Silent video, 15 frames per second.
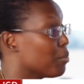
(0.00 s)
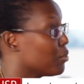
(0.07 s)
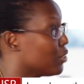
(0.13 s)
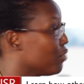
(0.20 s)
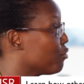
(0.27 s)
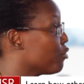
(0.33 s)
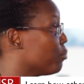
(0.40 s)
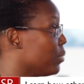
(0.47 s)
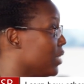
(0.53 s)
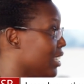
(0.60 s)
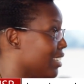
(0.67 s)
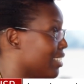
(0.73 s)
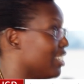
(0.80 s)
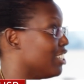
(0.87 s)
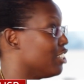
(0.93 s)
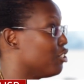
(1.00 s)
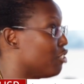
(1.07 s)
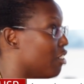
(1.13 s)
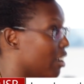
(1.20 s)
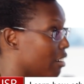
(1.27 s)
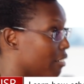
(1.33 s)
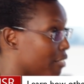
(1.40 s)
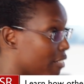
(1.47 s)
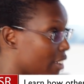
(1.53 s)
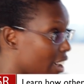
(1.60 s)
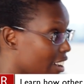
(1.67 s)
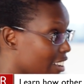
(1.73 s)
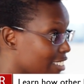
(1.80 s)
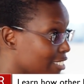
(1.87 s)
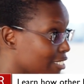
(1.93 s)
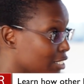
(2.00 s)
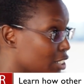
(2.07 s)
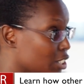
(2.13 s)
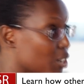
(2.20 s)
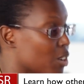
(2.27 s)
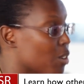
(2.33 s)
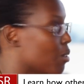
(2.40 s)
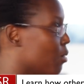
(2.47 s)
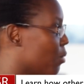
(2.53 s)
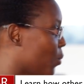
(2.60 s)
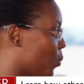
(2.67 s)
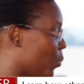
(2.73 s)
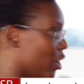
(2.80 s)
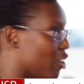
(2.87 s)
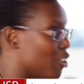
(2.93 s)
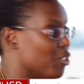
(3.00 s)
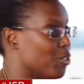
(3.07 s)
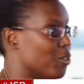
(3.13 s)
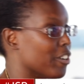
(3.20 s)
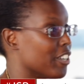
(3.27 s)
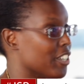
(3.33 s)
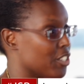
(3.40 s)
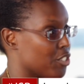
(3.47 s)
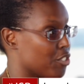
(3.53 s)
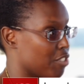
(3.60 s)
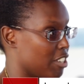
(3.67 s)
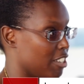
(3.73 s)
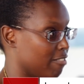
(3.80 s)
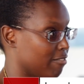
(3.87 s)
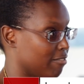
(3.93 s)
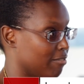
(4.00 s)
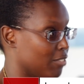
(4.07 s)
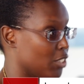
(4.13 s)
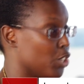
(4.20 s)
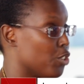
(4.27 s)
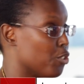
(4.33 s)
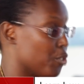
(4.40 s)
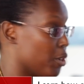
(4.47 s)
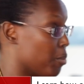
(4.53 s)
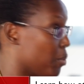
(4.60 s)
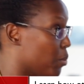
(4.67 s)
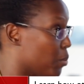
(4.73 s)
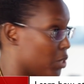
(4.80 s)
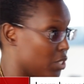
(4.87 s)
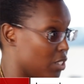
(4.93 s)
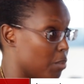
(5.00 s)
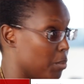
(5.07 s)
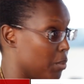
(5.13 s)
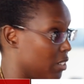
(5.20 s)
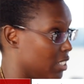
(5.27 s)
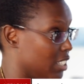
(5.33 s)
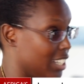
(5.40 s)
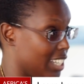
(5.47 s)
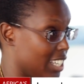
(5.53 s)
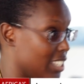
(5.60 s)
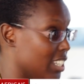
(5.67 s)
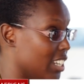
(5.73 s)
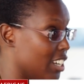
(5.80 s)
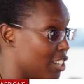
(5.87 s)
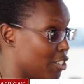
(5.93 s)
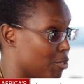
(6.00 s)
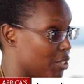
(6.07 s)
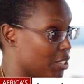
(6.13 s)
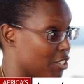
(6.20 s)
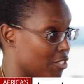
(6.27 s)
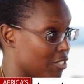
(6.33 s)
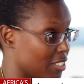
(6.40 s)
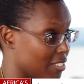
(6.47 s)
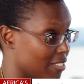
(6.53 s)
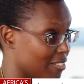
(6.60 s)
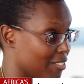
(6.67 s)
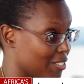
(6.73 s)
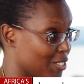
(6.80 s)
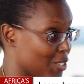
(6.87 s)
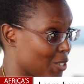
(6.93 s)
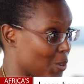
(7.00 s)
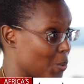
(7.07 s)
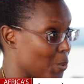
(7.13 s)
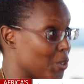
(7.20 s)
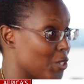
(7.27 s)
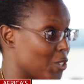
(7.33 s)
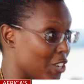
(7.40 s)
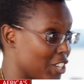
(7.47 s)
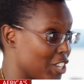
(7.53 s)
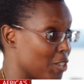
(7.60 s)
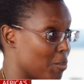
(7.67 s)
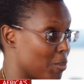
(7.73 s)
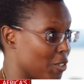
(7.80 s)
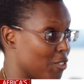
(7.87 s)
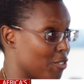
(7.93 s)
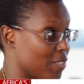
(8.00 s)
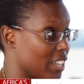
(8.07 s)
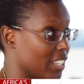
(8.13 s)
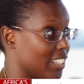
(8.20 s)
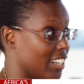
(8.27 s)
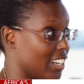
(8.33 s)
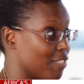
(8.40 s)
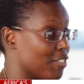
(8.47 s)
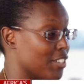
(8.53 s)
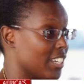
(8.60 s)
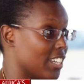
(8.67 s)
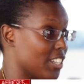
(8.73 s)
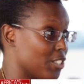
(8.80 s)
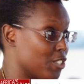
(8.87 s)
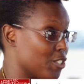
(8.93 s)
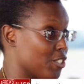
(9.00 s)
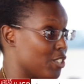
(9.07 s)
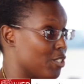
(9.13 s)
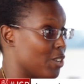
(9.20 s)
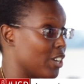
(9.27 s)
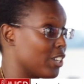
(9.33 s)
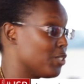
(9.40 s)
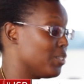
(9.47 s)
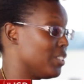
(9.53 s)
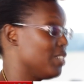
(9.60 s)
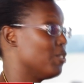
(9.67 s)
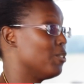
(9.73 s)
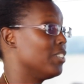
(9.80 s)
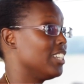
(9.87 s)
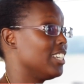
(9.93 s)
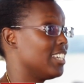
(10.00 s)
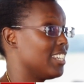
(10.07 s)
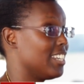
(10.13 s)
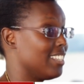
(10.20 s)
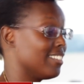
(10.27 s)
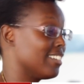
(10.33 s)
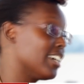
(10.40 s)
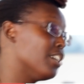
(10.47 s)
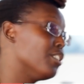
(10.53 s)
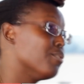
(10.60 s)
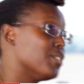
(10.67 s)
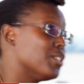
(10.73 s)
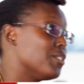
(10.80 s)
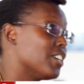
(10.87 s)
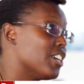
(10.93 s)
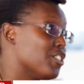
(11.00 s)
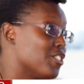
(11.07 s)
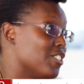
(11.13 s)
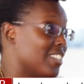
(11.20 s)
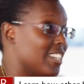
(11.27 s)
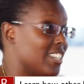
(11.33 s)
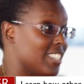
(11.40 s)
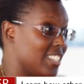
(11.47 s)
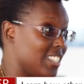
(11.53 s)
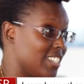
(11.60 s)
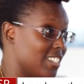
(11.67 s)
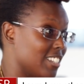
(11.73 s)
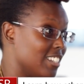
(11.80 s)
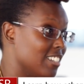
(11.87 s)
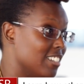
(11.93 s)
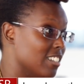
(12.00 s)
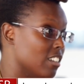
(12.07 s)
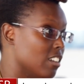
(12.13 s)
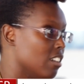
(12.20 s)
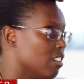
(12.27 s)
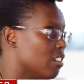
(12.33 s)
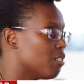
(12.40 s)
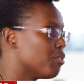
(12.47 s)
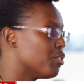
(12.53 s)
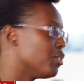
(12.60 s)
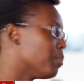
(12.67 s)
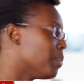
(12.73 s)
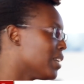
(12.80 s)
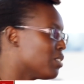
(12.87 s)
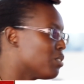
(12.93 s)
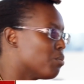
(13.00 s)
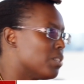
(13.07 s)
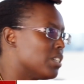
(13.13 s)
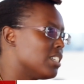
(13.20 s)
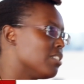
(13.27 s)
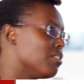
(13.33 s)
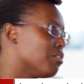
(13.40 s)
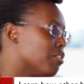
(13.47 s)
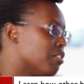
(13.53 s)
I believe we're being a little unfair. We all know our history. Europe was not built in less than 100 years. We're talking about the fact that Africa has started actually only getting the kind of education that is needed for the past 20 to